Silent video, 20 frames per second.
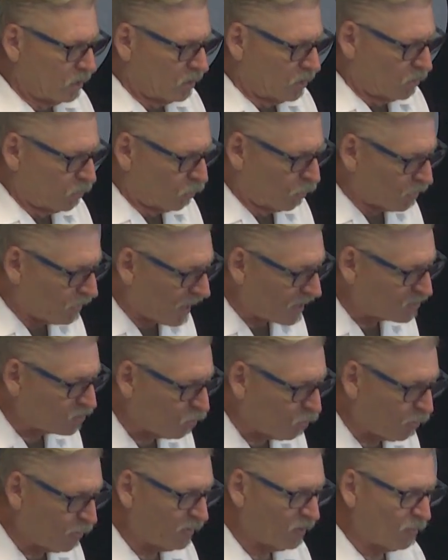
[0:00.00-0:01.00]
we're not to
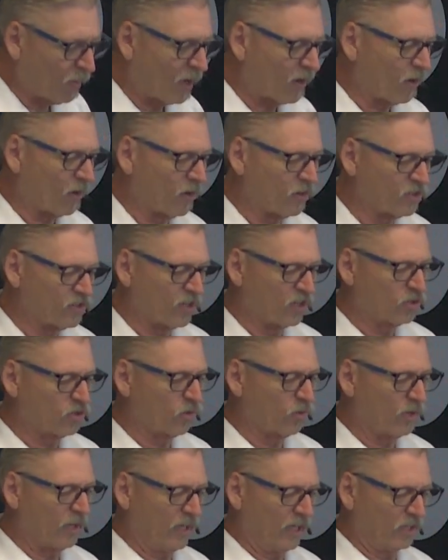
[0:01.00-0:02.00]
worry about our essential
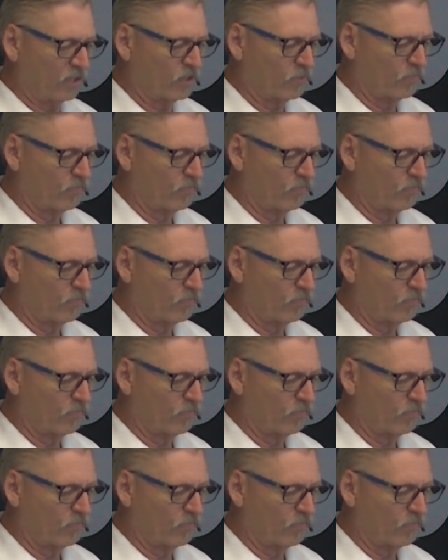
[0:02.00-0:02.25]
needs.